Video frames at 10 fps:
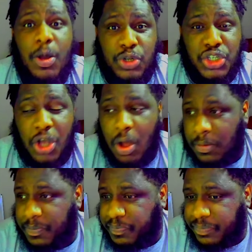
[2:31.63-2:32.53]
with y'all.
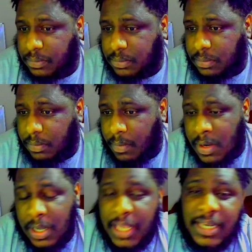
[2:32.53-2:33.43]

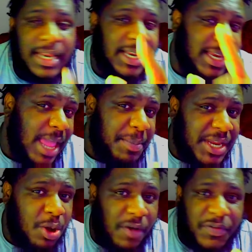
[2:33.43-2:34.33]
Let me
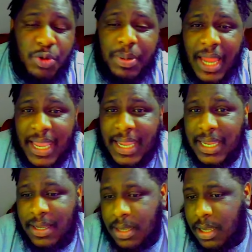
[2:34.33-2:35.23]
know if you
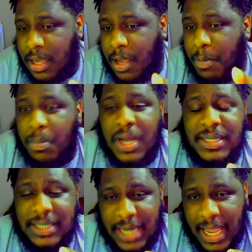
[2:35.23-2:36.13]
played Mutt
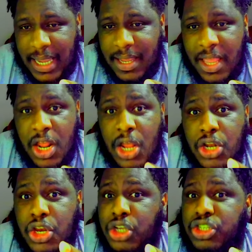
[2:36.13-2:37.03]
today.
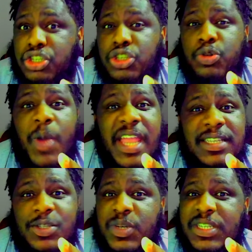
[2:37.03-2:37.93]
The
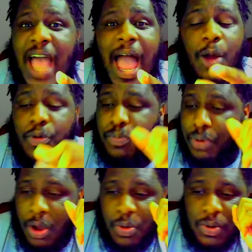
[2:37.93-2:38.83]
sweats was out,
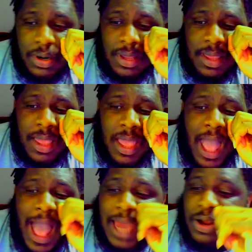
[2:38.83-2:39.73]
bro.
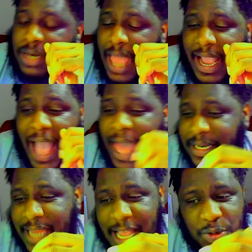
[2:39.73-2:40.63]
I don't like I
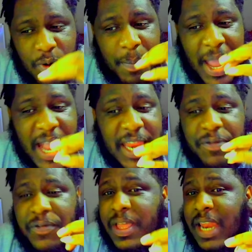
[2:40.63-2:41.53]
that's what made it
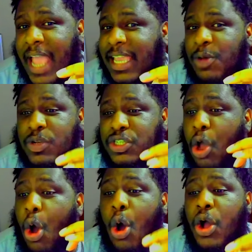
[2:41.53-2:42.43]
feel like it was
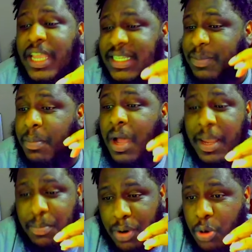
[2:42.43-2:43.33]
August
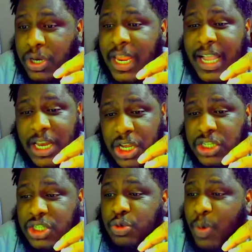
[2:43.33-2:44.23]
mutt, bro. Nigga, the
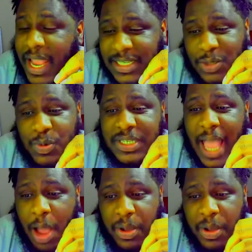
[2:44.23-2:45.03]
sweats was out